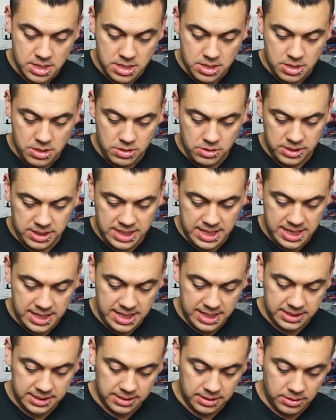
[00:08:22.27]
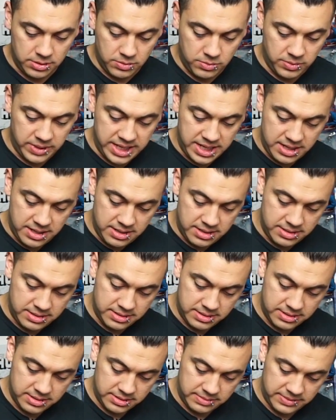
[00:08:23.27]
Okay, that's a little weird.
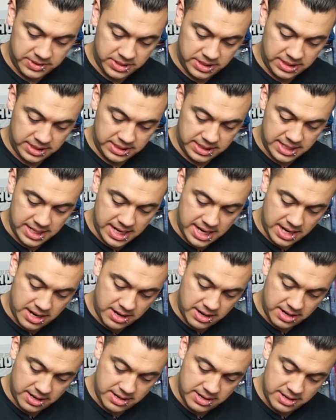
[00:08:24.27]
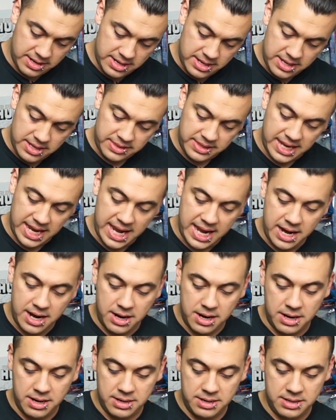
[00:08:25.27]
Let me try to get the hair. The
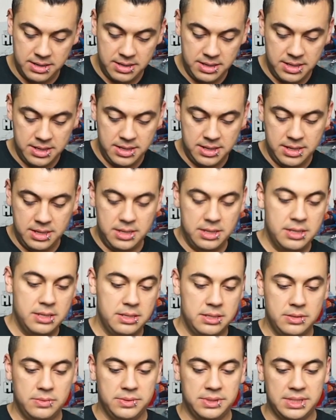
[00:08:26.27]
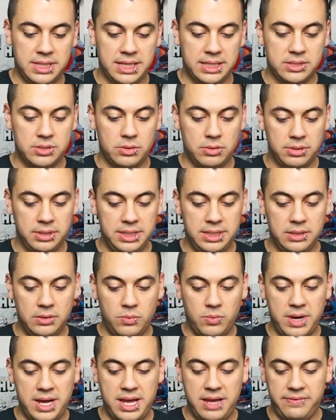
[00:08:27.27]
hair was like totally in the
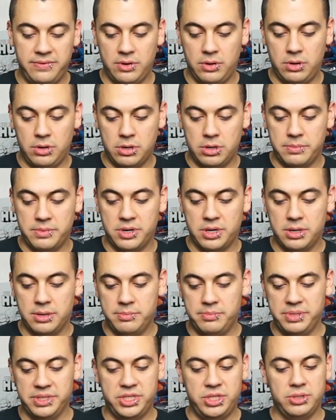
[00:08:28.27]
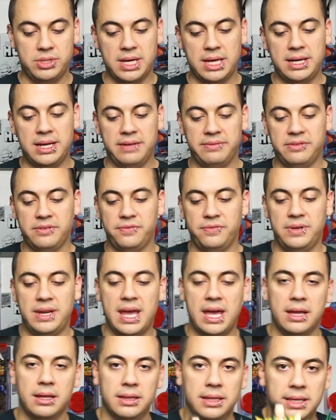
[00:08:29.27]
way of the armor, but you kind of have to
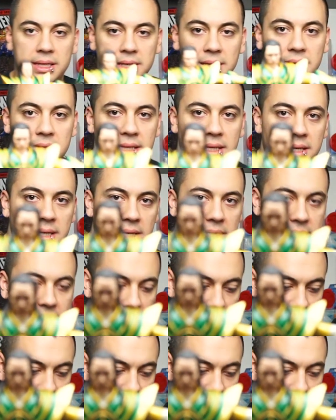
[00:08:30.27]
finagle it, and then it ends up